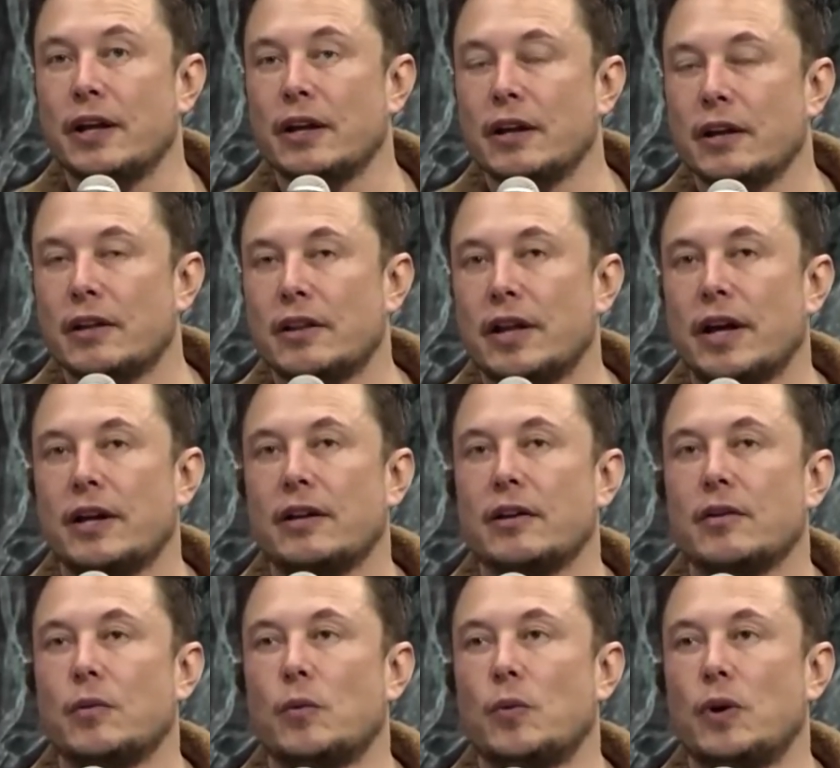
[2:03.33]
that
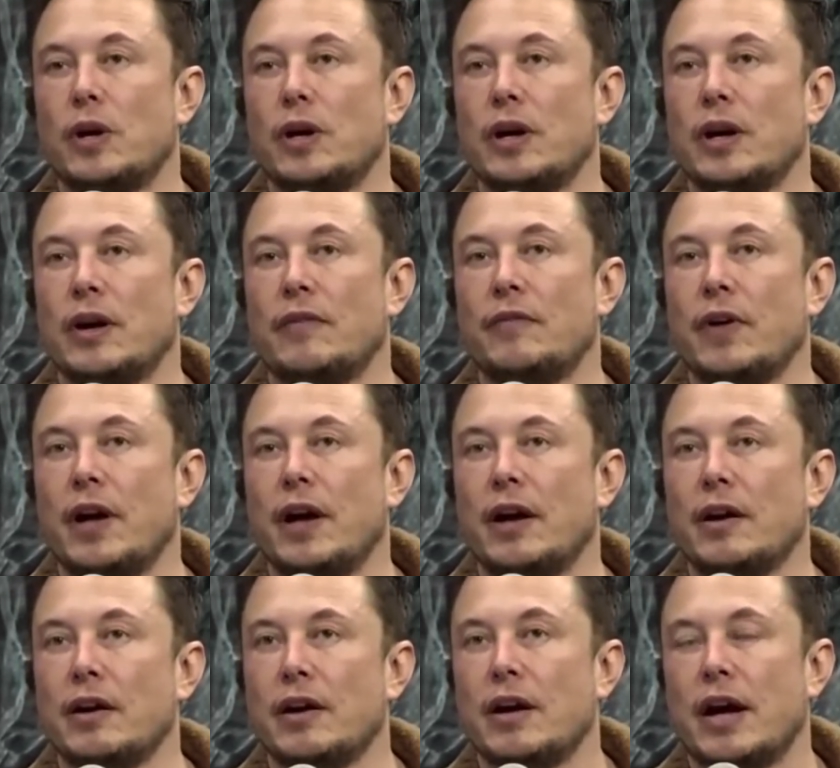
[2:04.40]

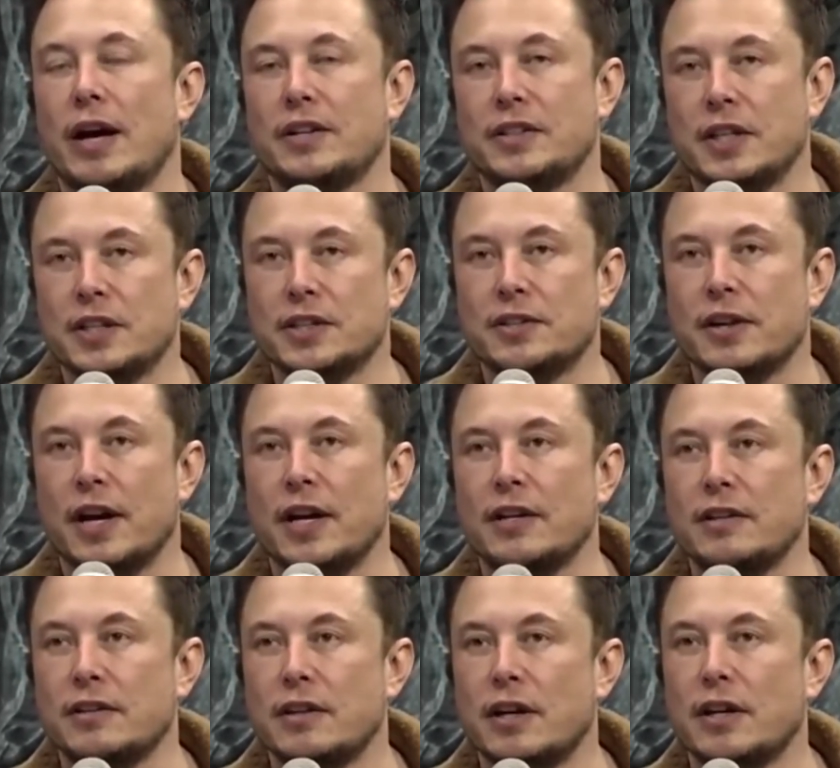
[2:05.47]
has insight
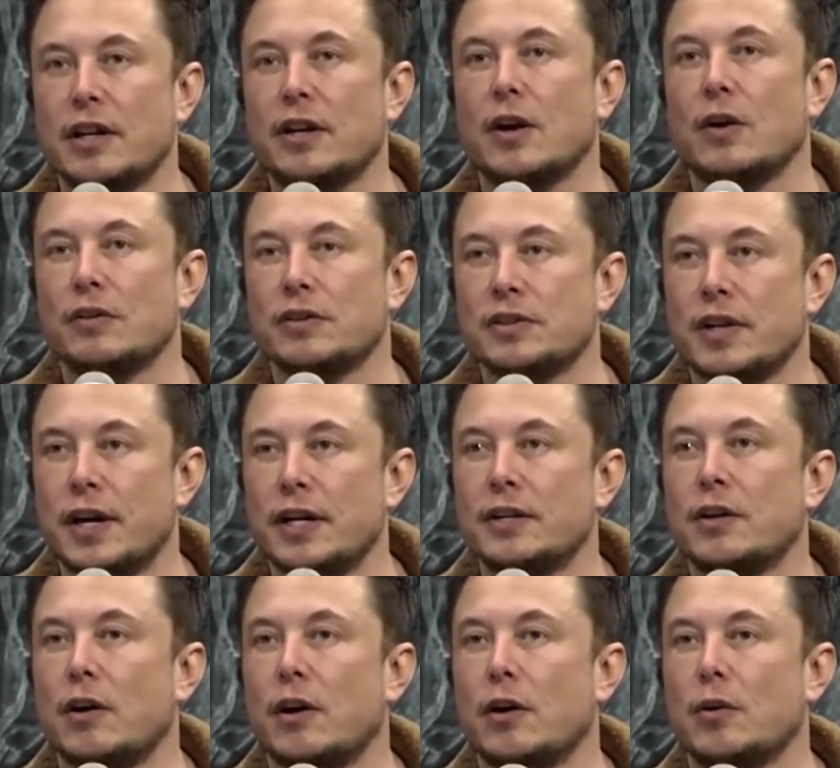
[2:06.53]
and then oversight
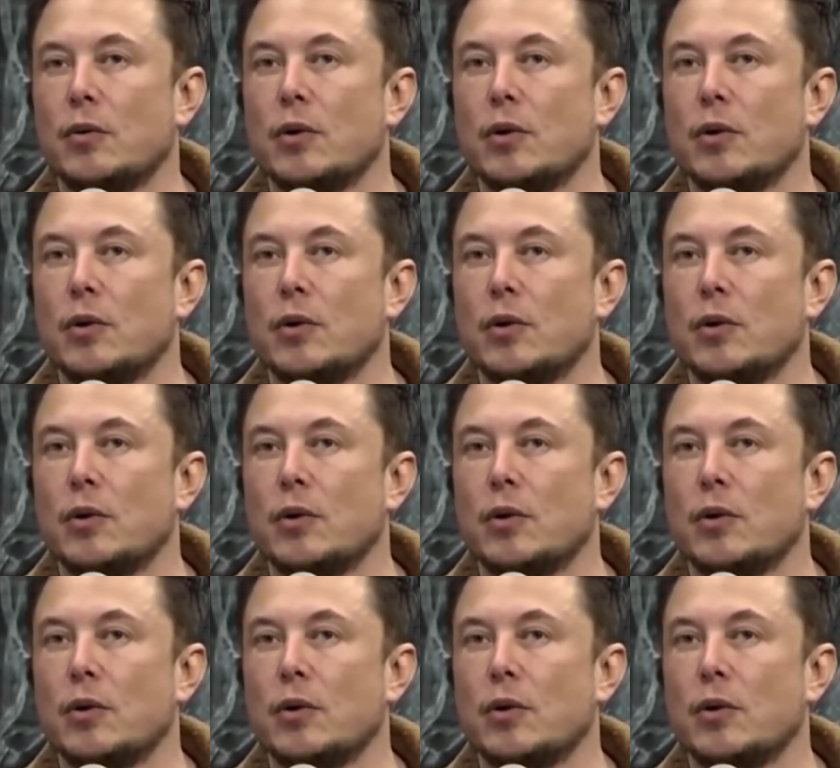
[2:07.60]
on